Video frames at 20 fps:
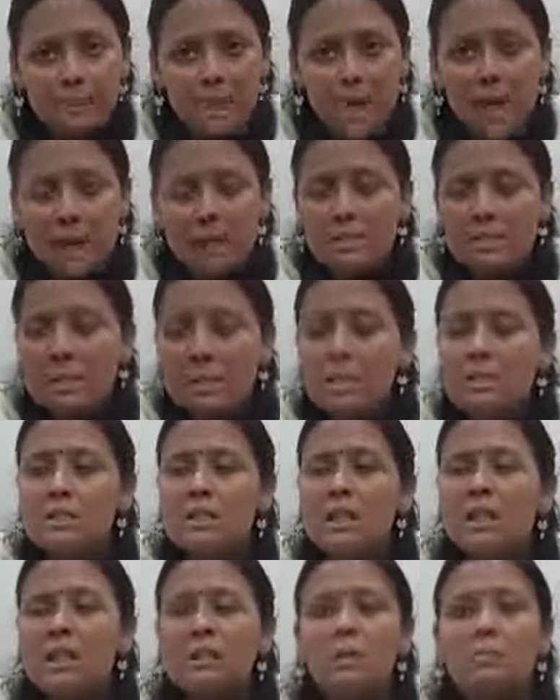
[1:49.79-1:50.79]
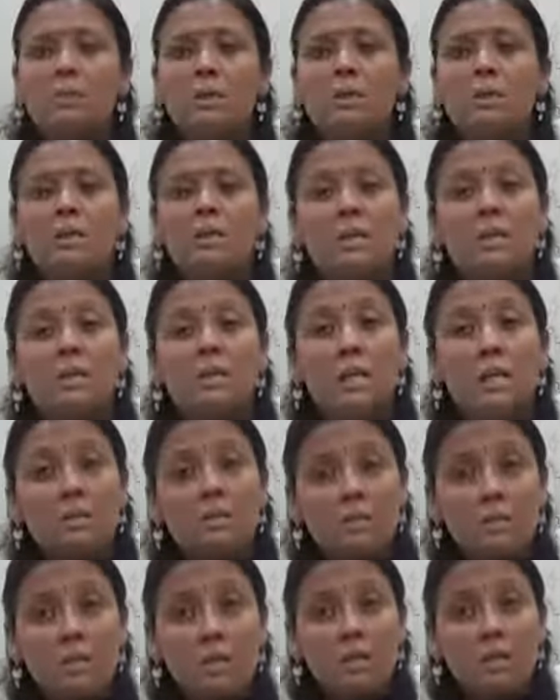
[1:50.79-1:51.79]
and it
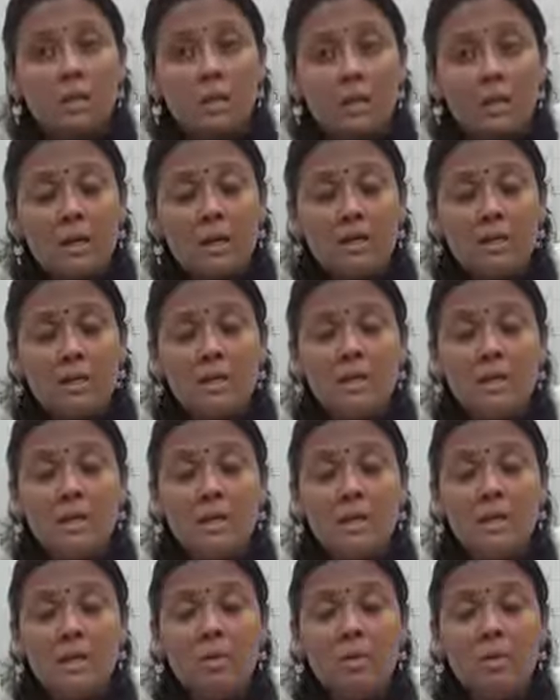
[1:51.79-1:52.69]
is